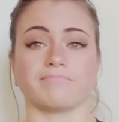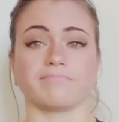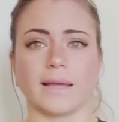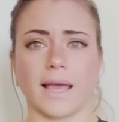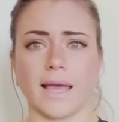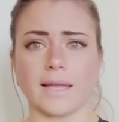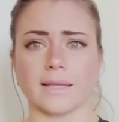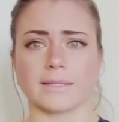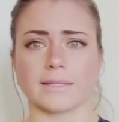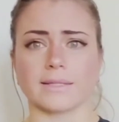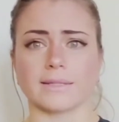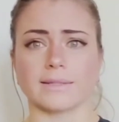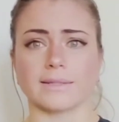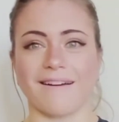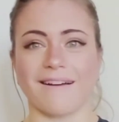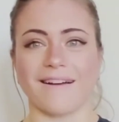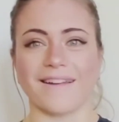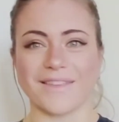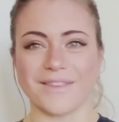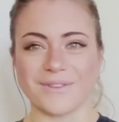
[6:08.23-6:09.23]
8,
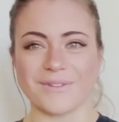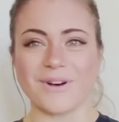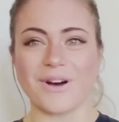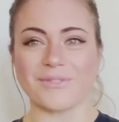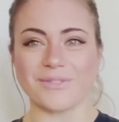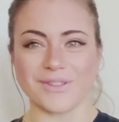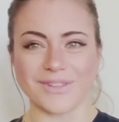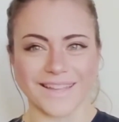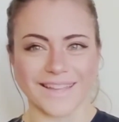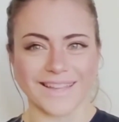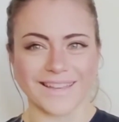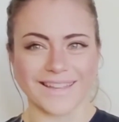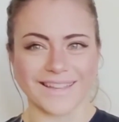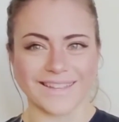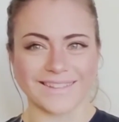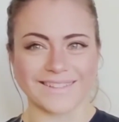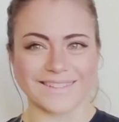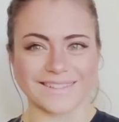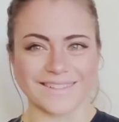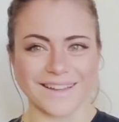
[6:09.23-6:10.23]
are you
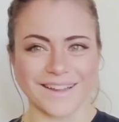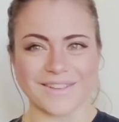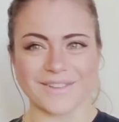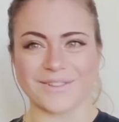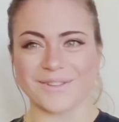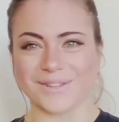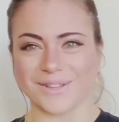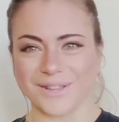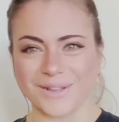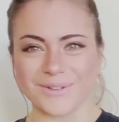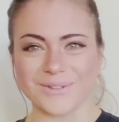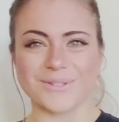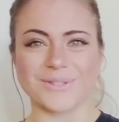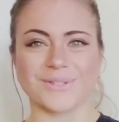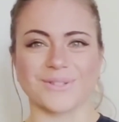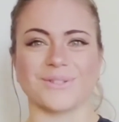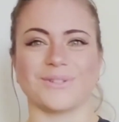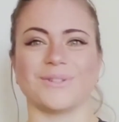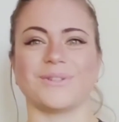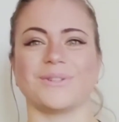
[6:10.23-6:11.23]
ovulating? Are you close
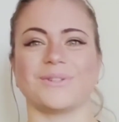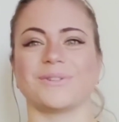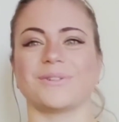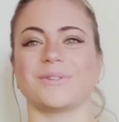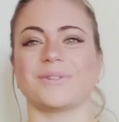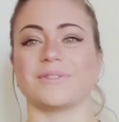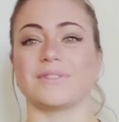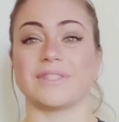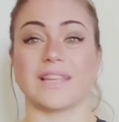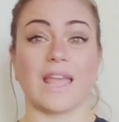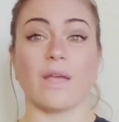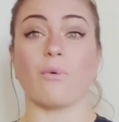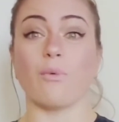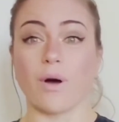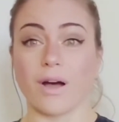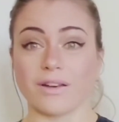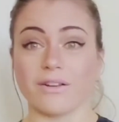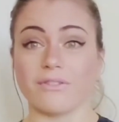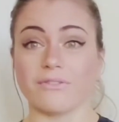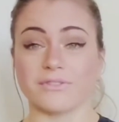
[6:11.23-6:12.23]
to your day
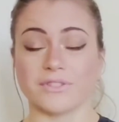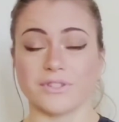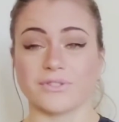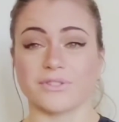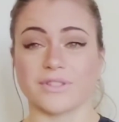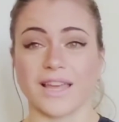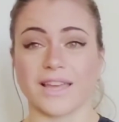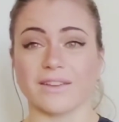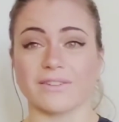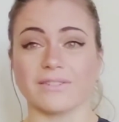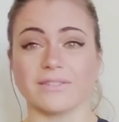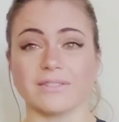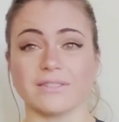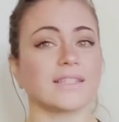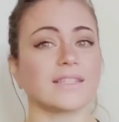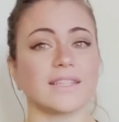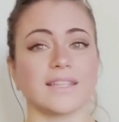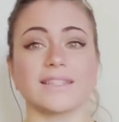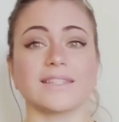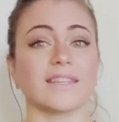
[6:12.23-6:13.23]
1 of your cycle?
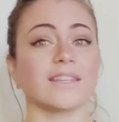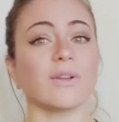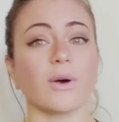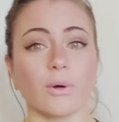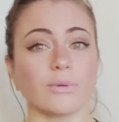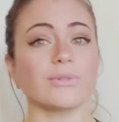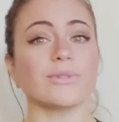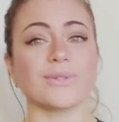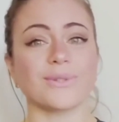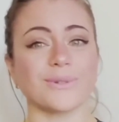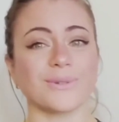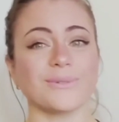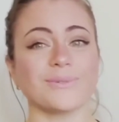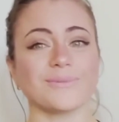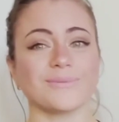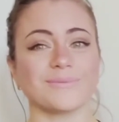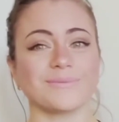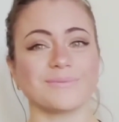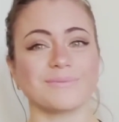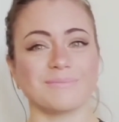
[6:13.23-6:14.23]
This can also
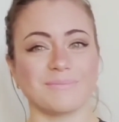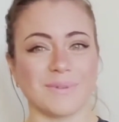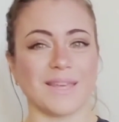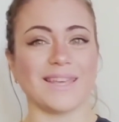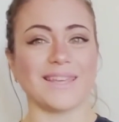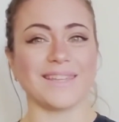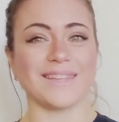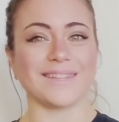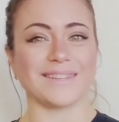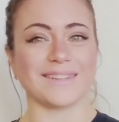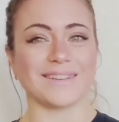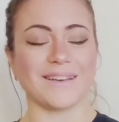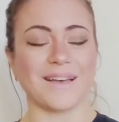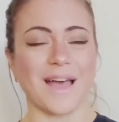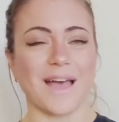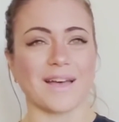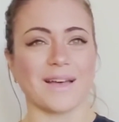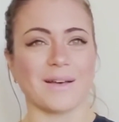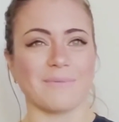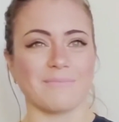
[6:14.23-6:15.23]
be
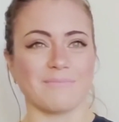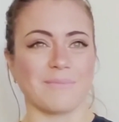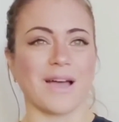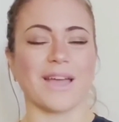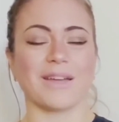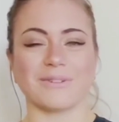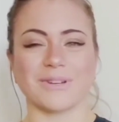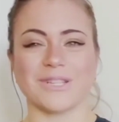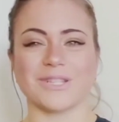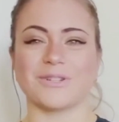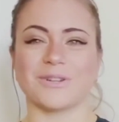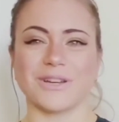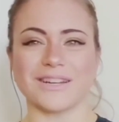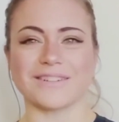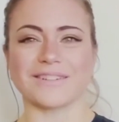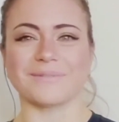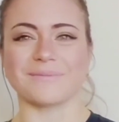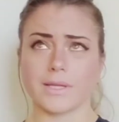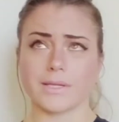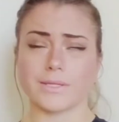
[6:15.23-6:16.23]
a migraine
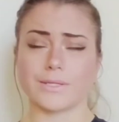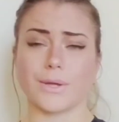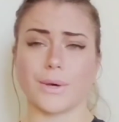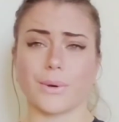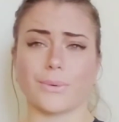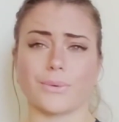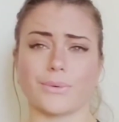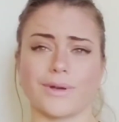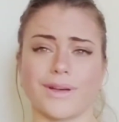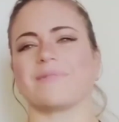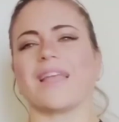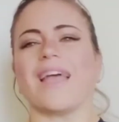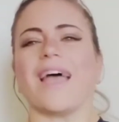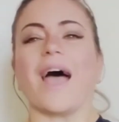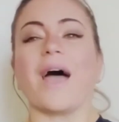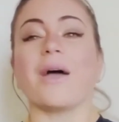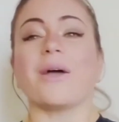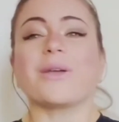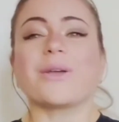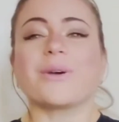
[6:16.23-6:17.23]
trigger. So
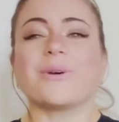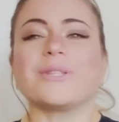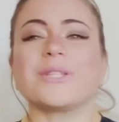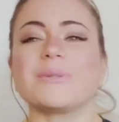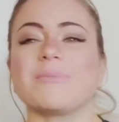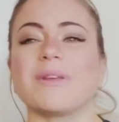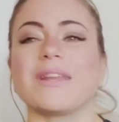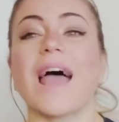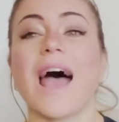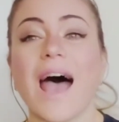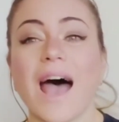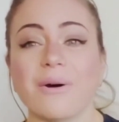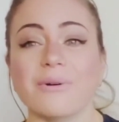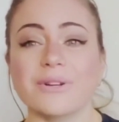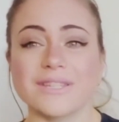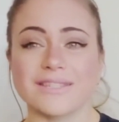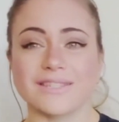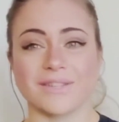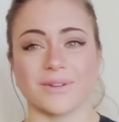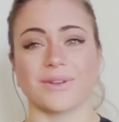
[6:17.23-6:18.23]
I could spend
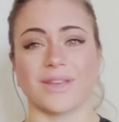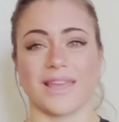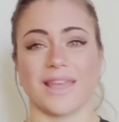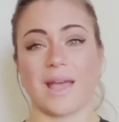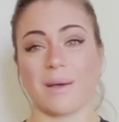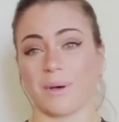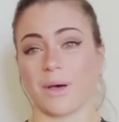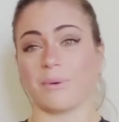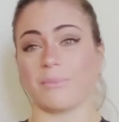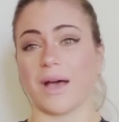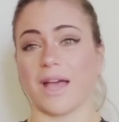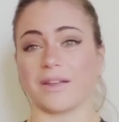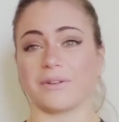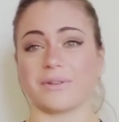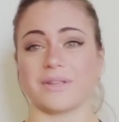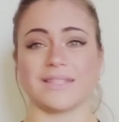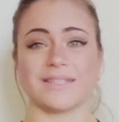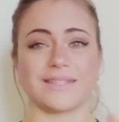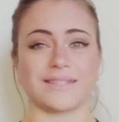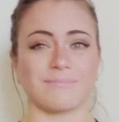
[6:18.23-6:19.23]
hours talking about
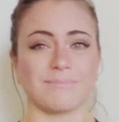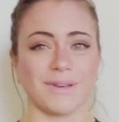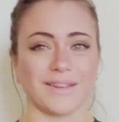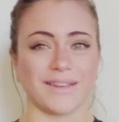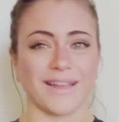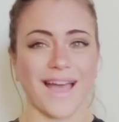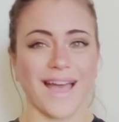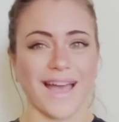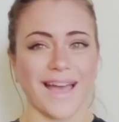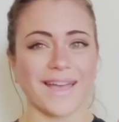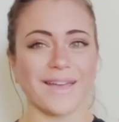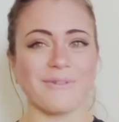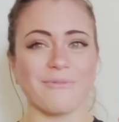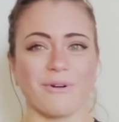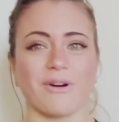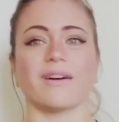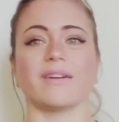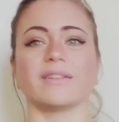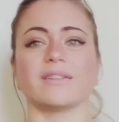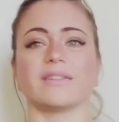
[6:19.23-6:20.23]
migraines, but I
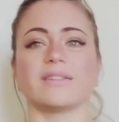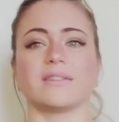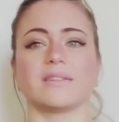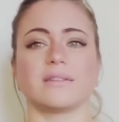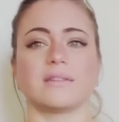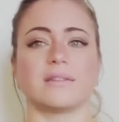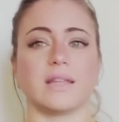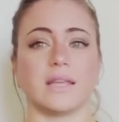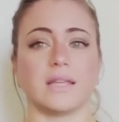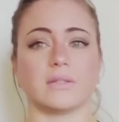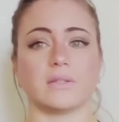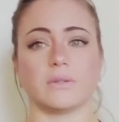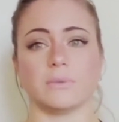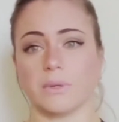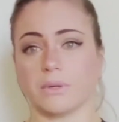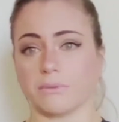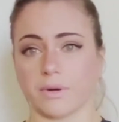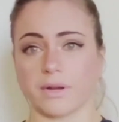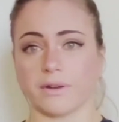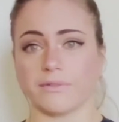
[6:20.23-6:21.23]
want this to
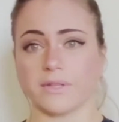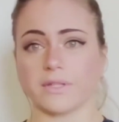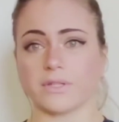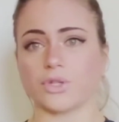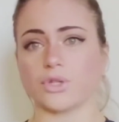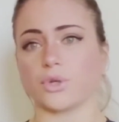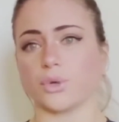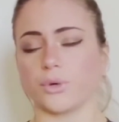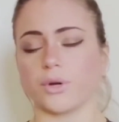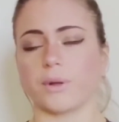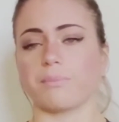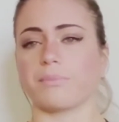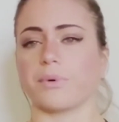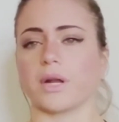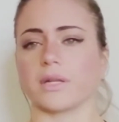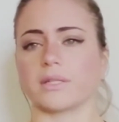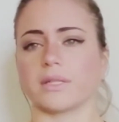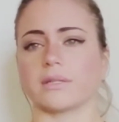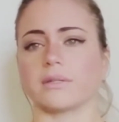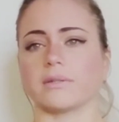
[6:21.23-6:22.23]
be relevant, short and
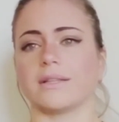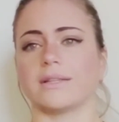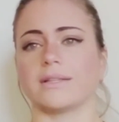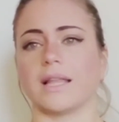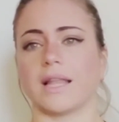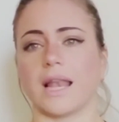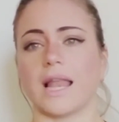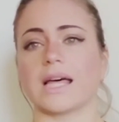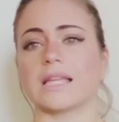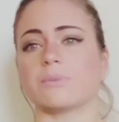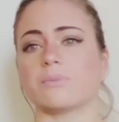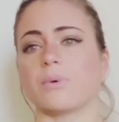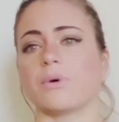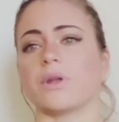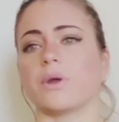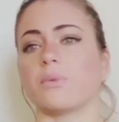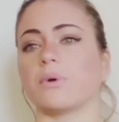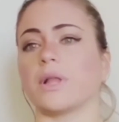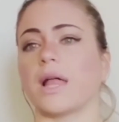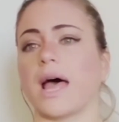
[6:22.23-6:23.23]
practical. The last point
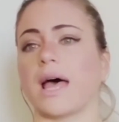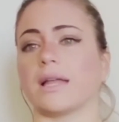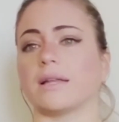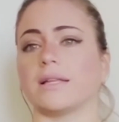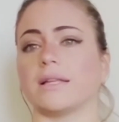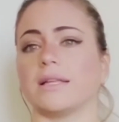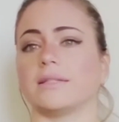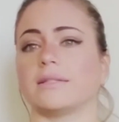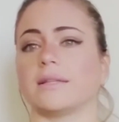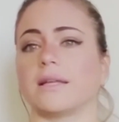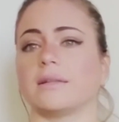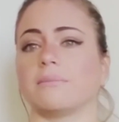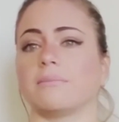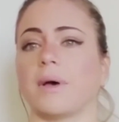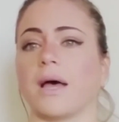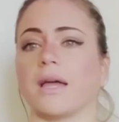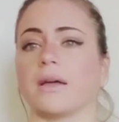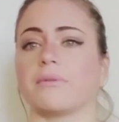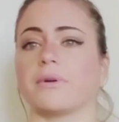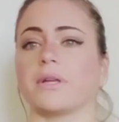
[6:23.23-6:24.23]
I will add is that
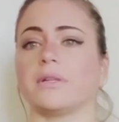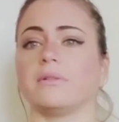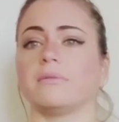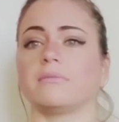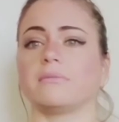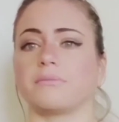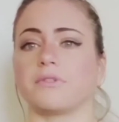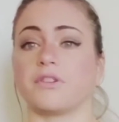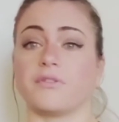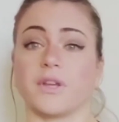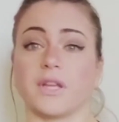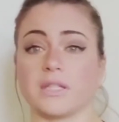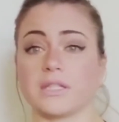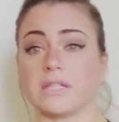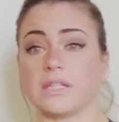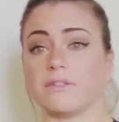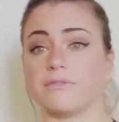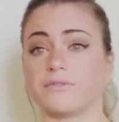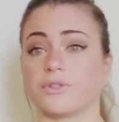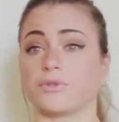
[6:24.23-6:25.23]
migraine
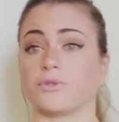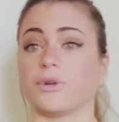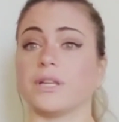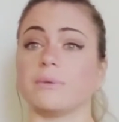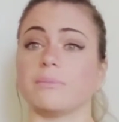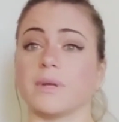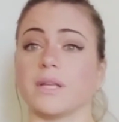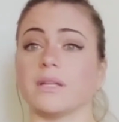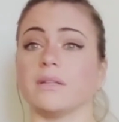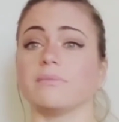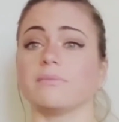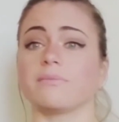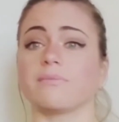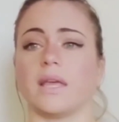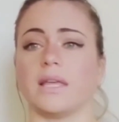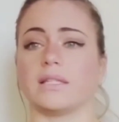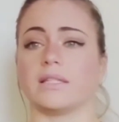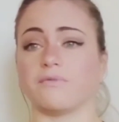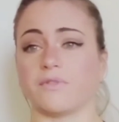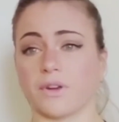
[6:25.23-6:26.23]
preventive treatment
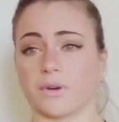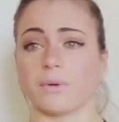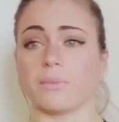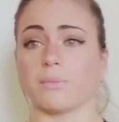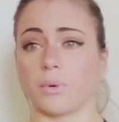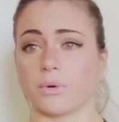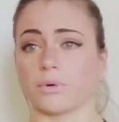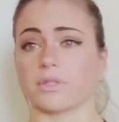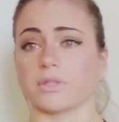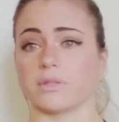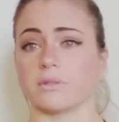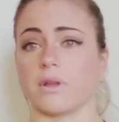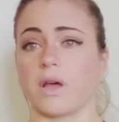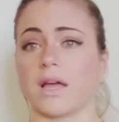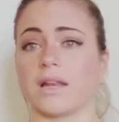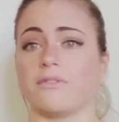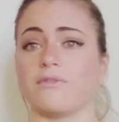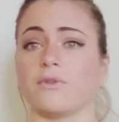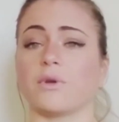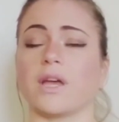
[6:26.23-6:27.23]
is very important.
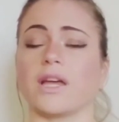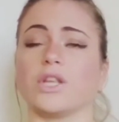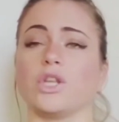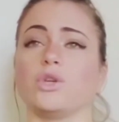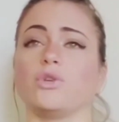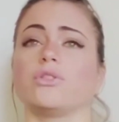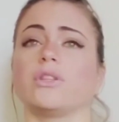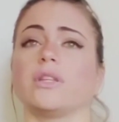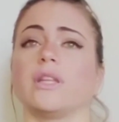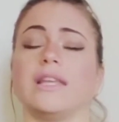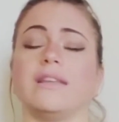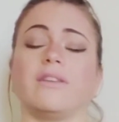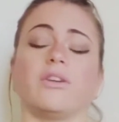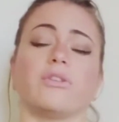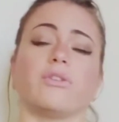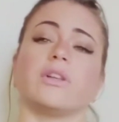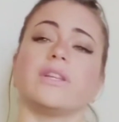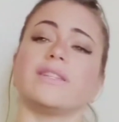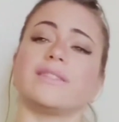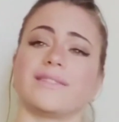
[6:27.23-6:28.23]
And if you can use it in
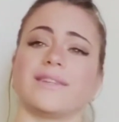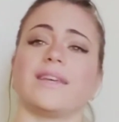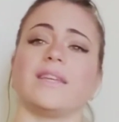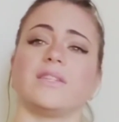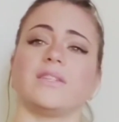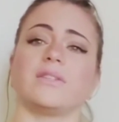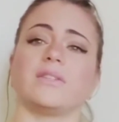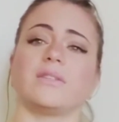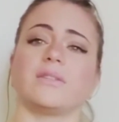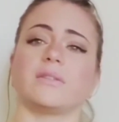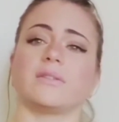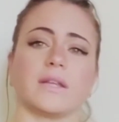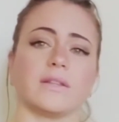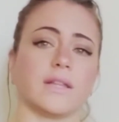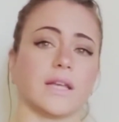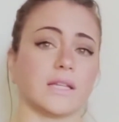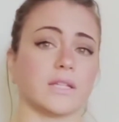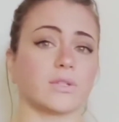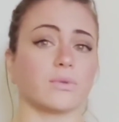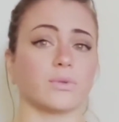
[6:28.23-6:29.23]
early stages,
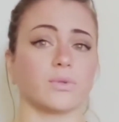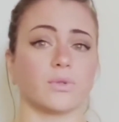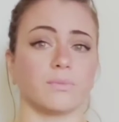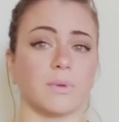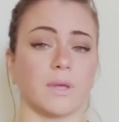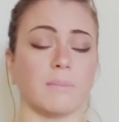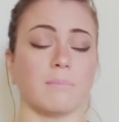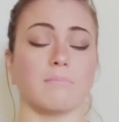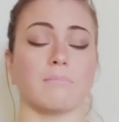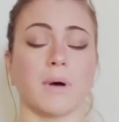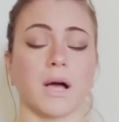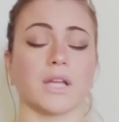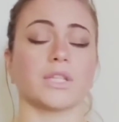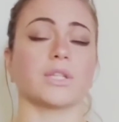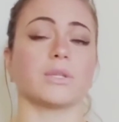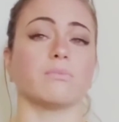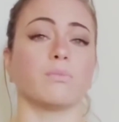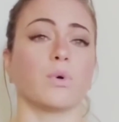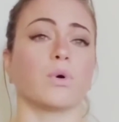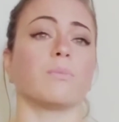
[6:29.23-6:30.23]
that is going to be
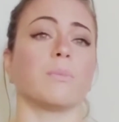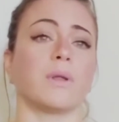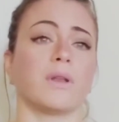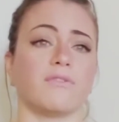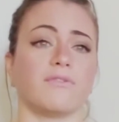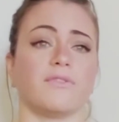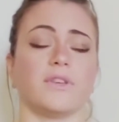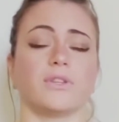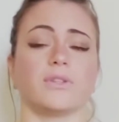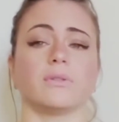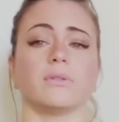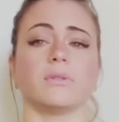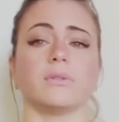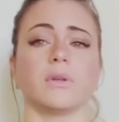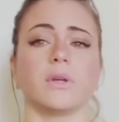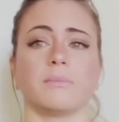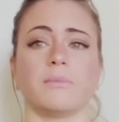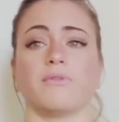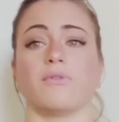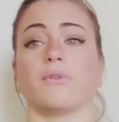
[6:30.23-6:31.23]
much more beneficial
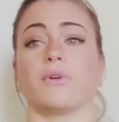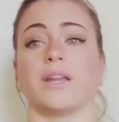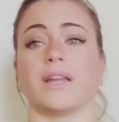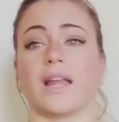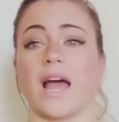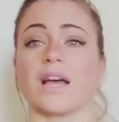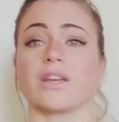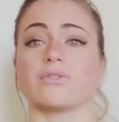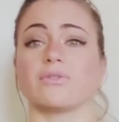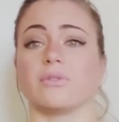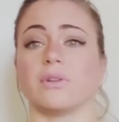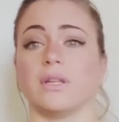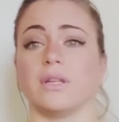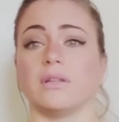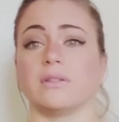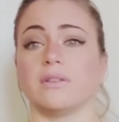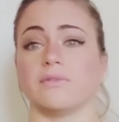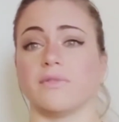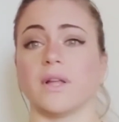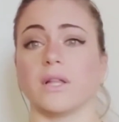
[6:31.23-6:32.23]
before it actually
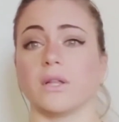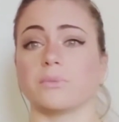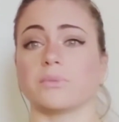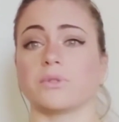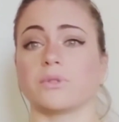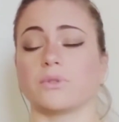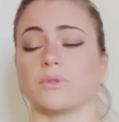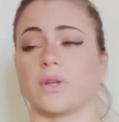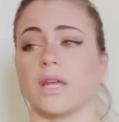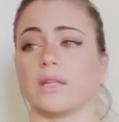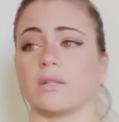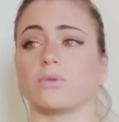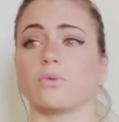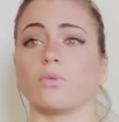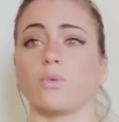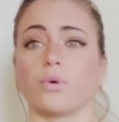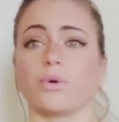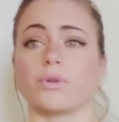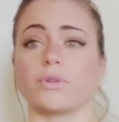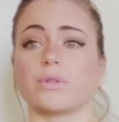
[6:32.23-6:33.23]
develops to get to
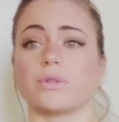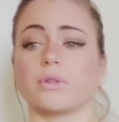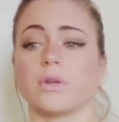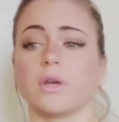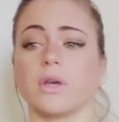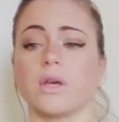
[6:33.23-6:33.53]
worse.